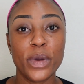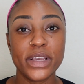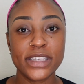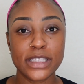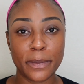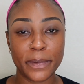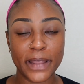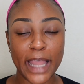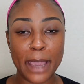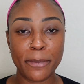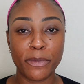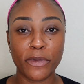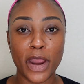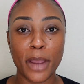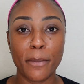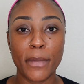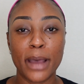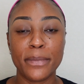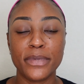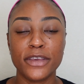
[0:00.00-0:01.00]
apply
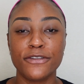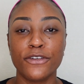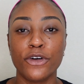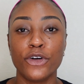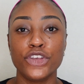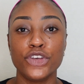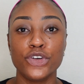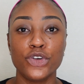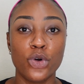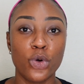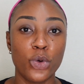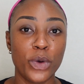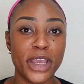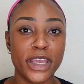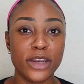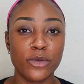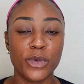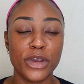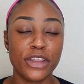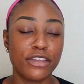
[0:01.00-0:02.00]
primer before you go
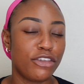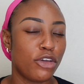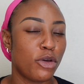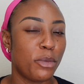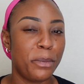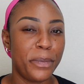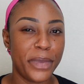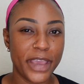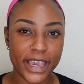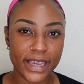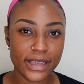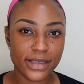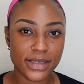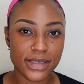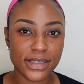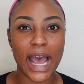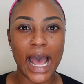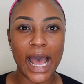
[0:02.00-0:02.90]
in with your base.